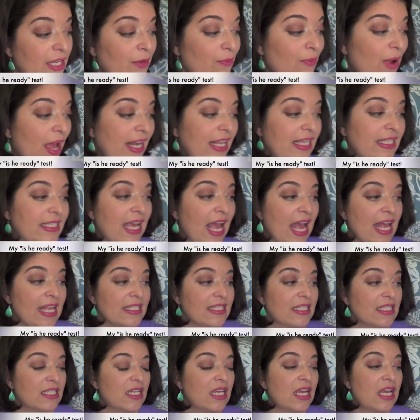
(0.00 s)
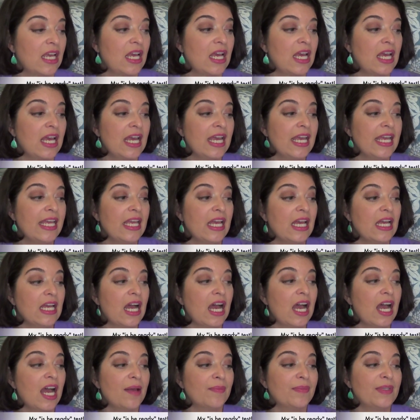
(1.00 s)
he ready test.
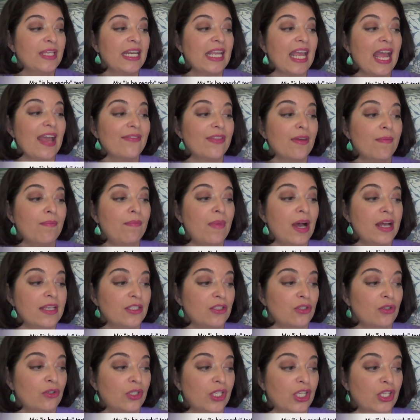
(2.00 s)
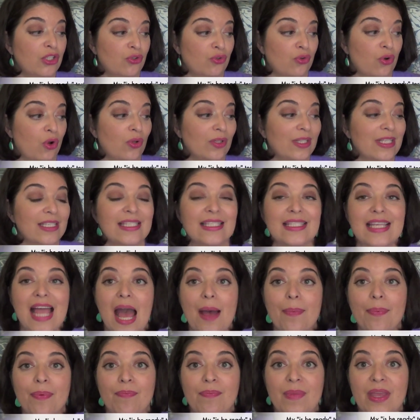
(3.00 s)
Did he have the muscle control to
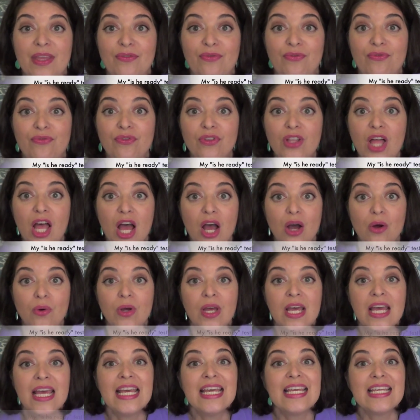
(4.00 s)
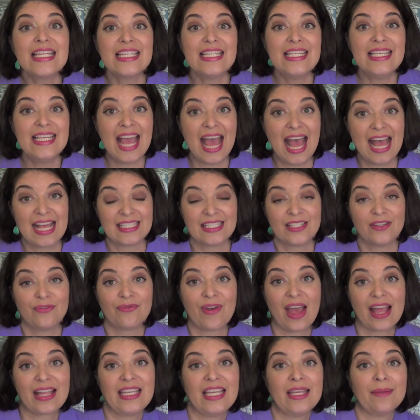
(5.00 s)
stop mid-flow? Yes. In
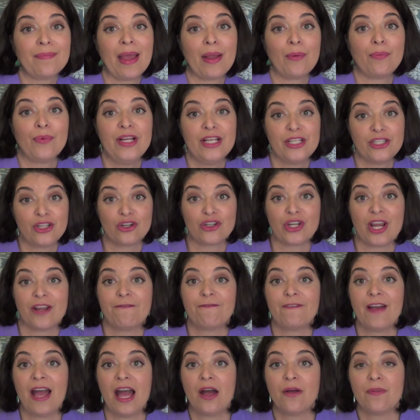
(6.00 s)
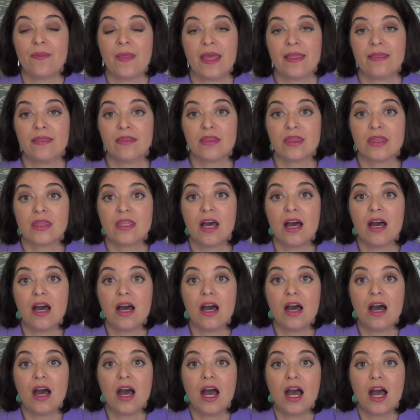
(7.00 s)
fact, in my research, I found that the
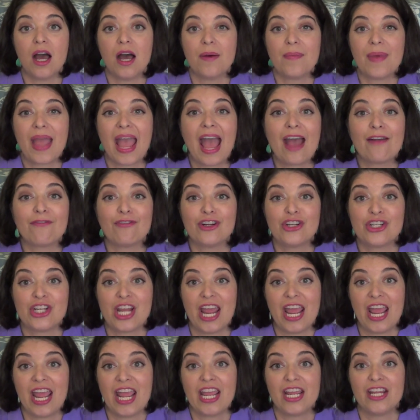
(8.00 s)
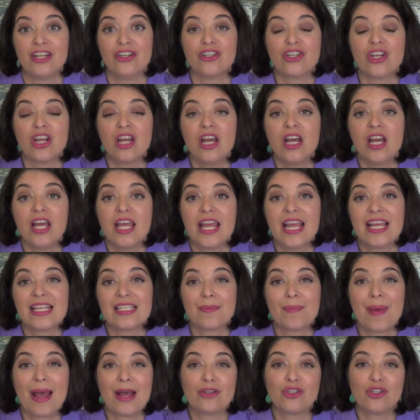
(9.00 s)
average age
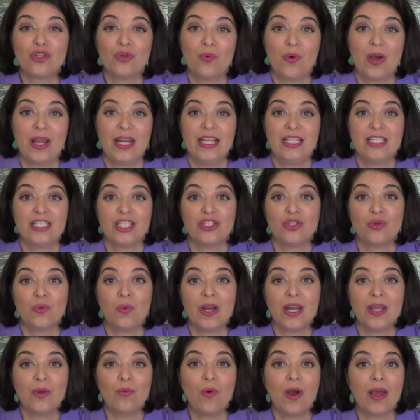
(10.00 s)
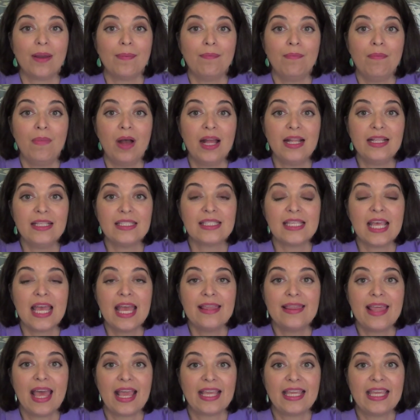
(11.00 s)
is about 20 to 21 months
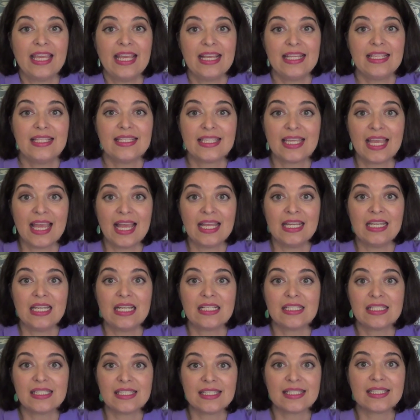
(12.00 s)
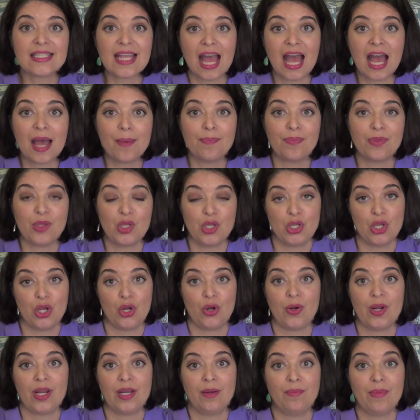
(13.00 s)
that kids can stop the
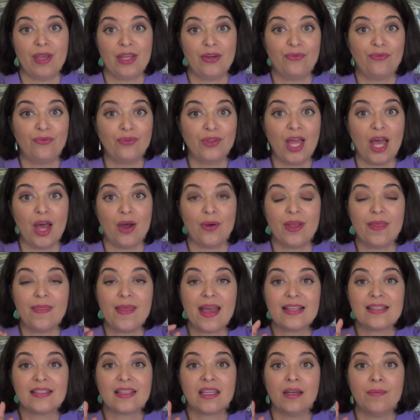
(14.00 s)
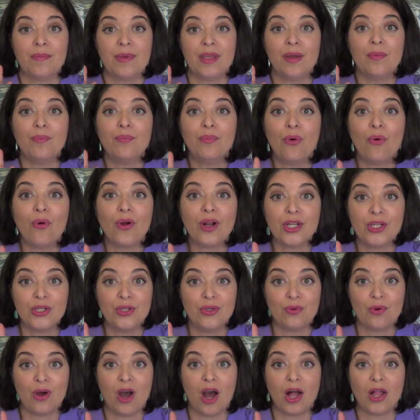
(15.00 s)
urine mid-flow. And that's going to be important,
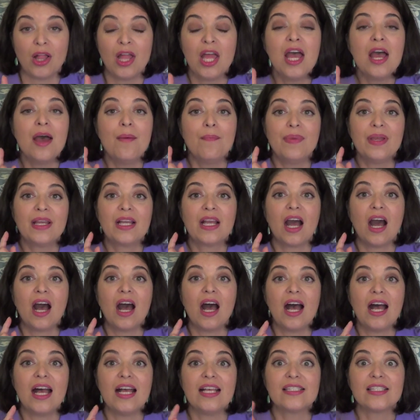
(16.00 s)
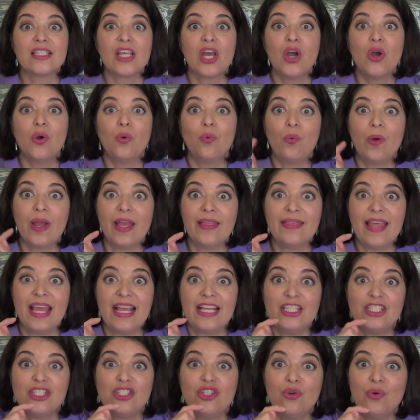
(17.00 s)
you all, because when
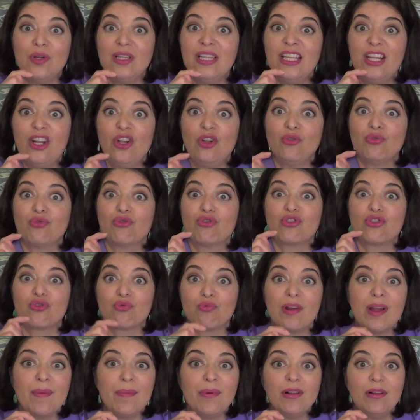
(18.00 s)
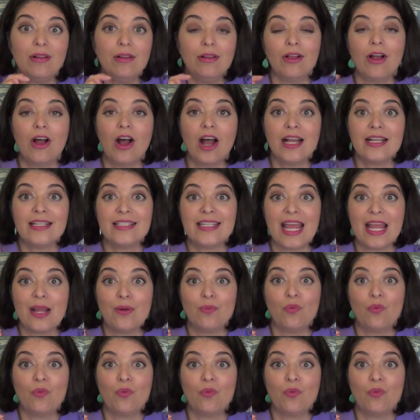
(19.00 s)
they do a little dribble on day